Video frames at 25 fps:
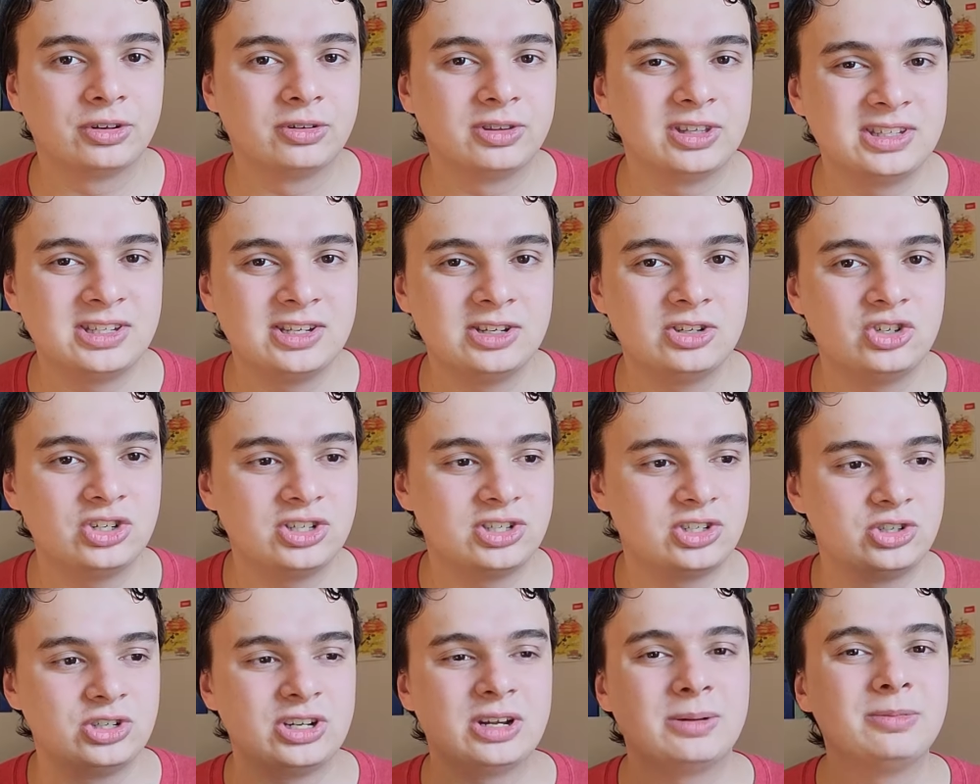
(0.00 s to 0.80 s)
This is
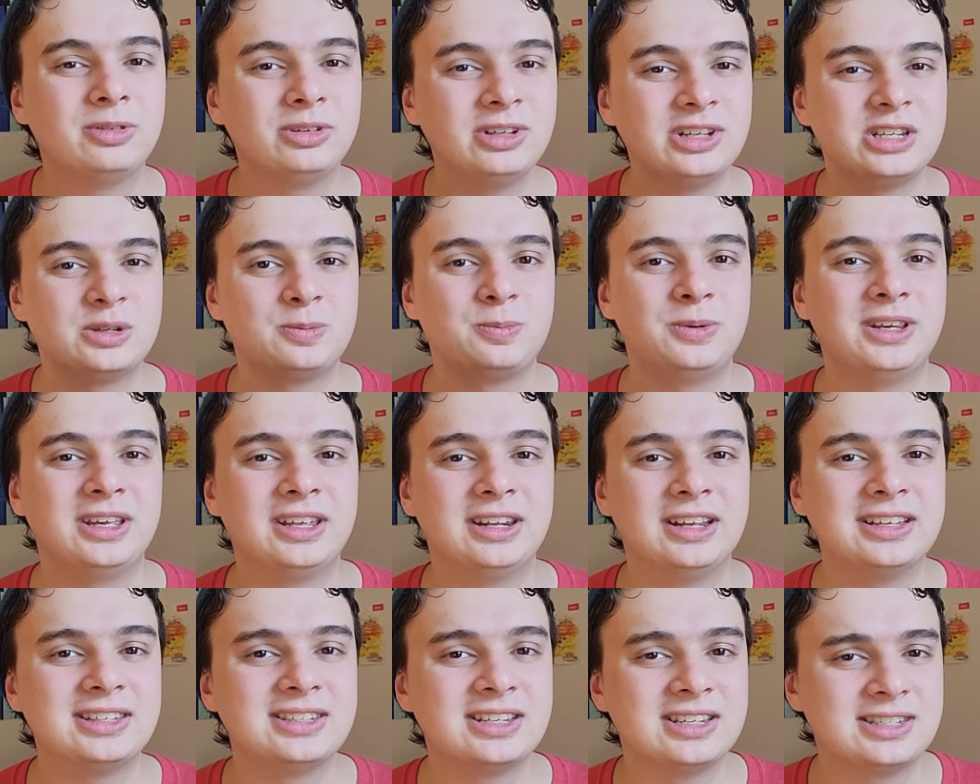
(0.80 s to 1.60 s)
just generally speaking,
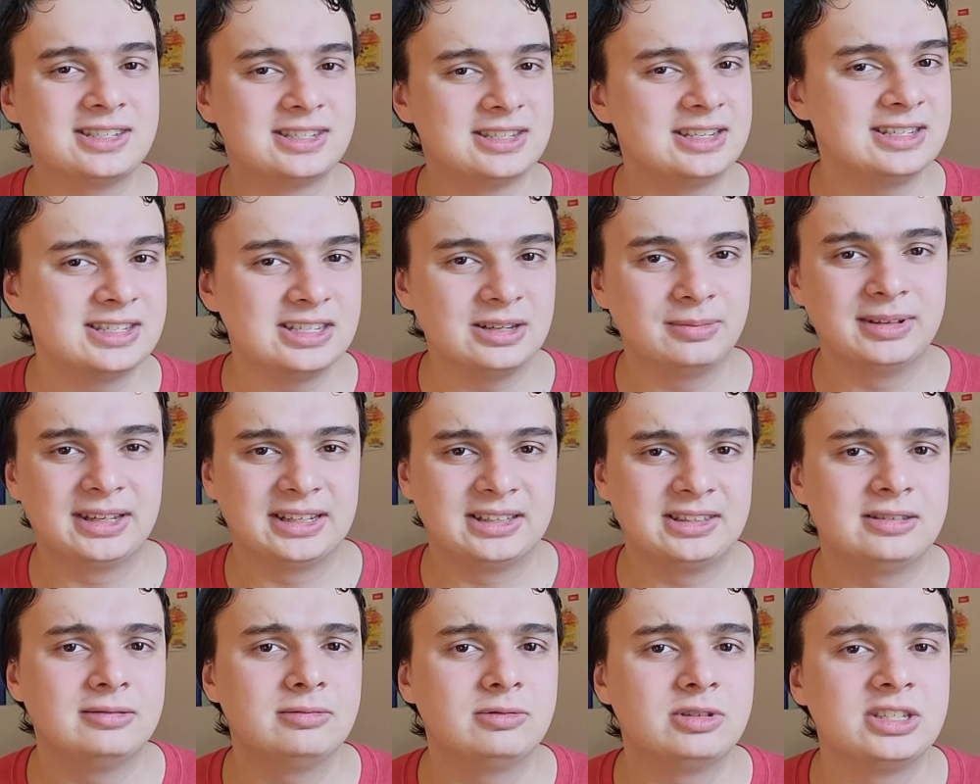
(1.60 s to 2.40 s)
it's a system
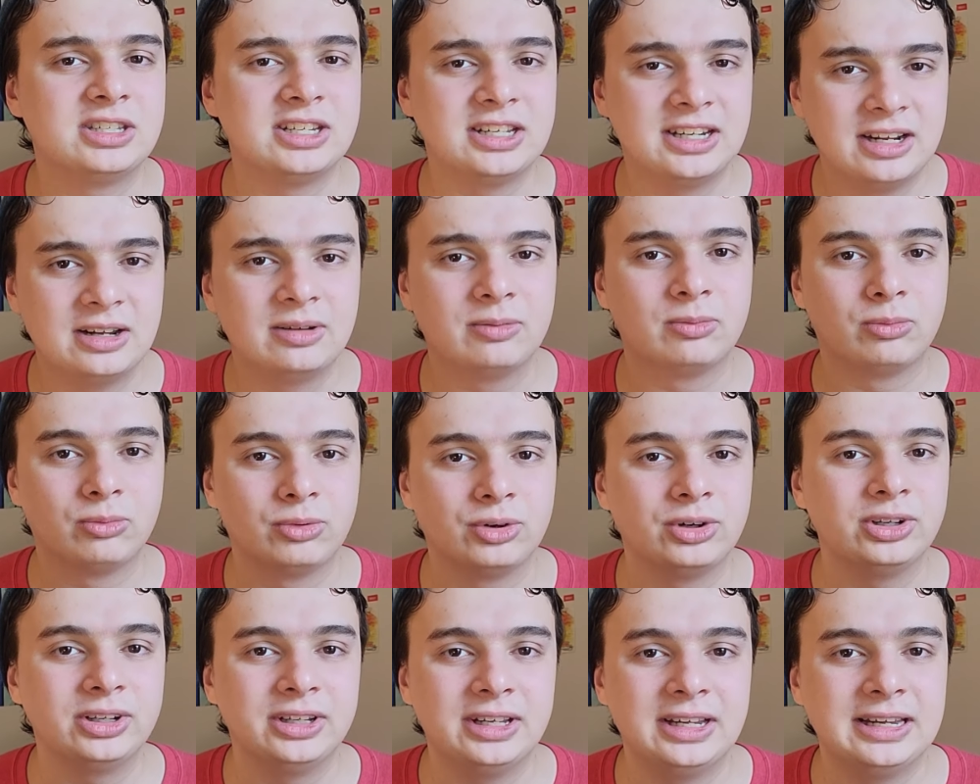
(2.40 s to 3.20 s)
that didn't
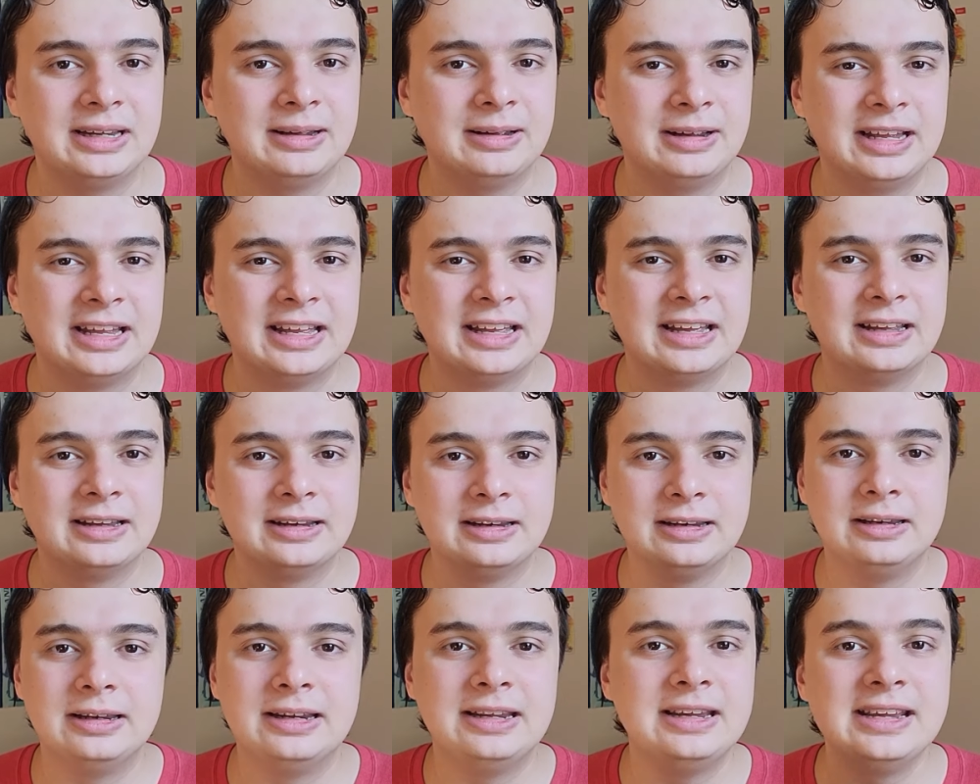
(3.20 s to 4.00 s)
really
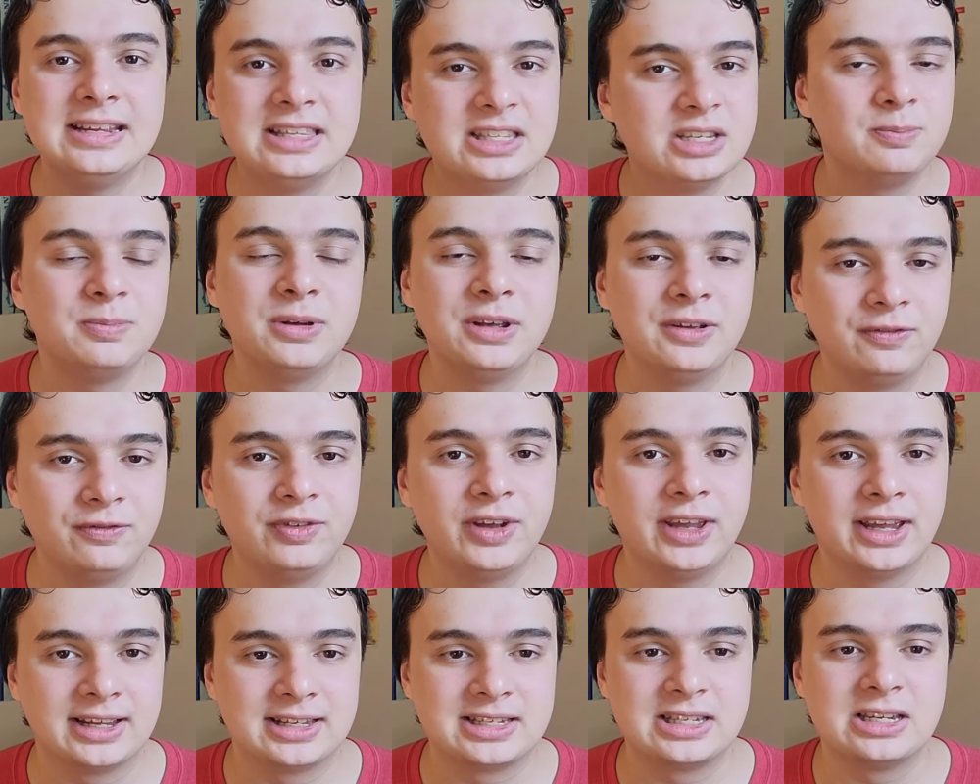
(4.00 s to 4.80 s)
need to be
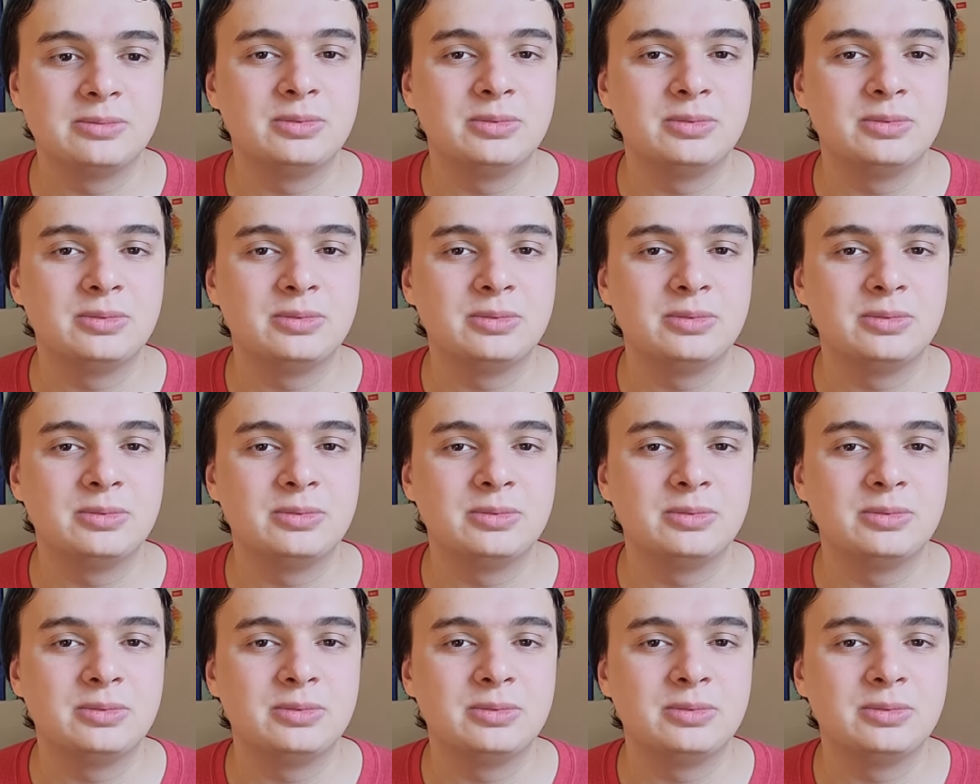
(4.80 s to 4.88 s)
fixed.